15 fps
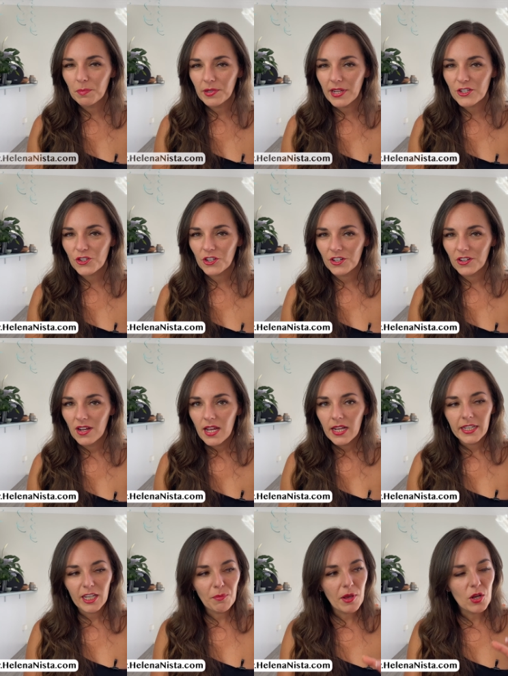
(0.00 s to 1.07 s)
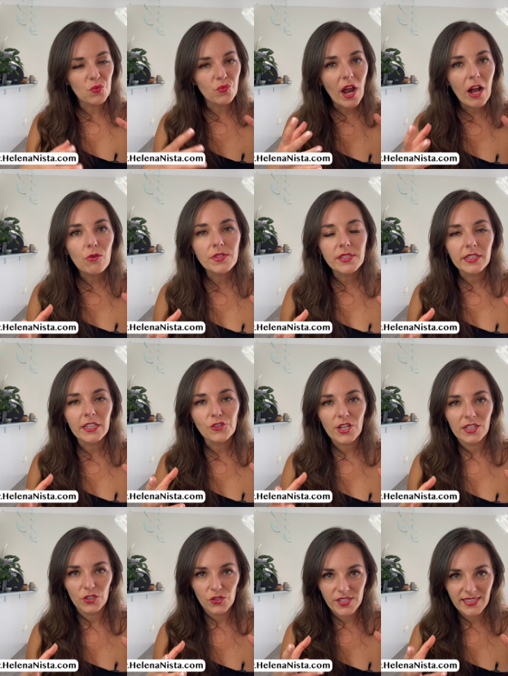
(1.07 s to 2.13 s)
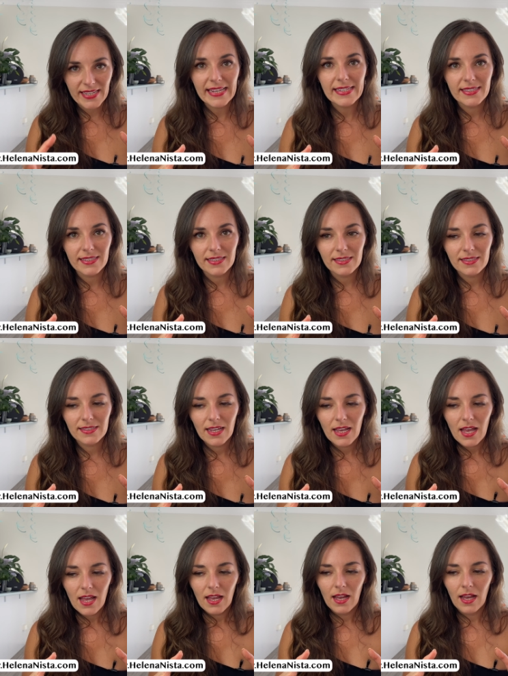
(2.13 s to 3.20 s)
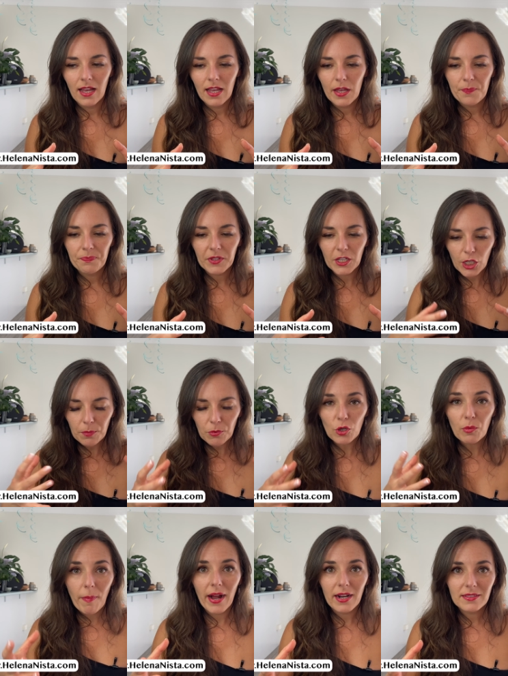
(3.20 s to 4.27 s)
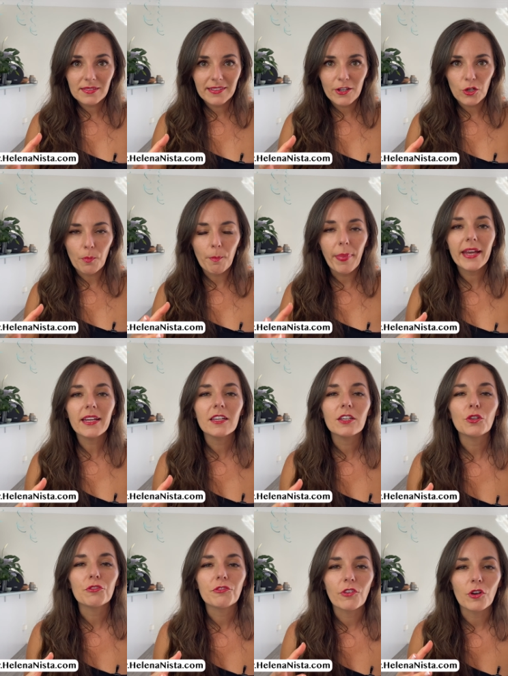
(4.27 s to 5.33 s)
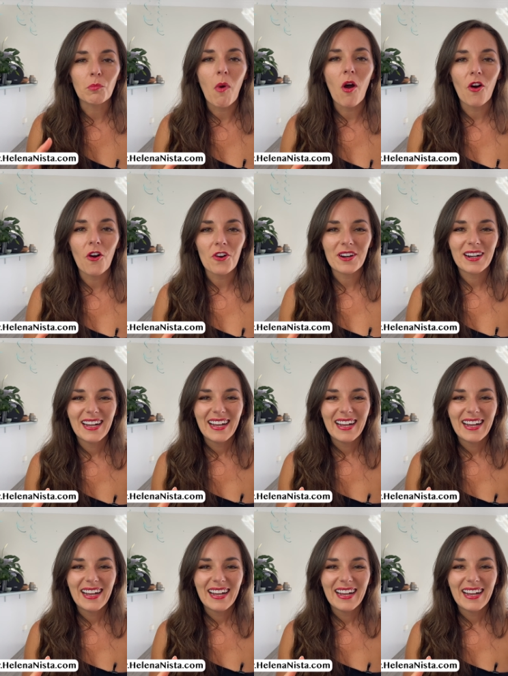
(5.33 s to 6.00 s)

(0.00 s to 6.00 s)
pleasure, keep arousing each other's senses, um, keep your partner begging you for more.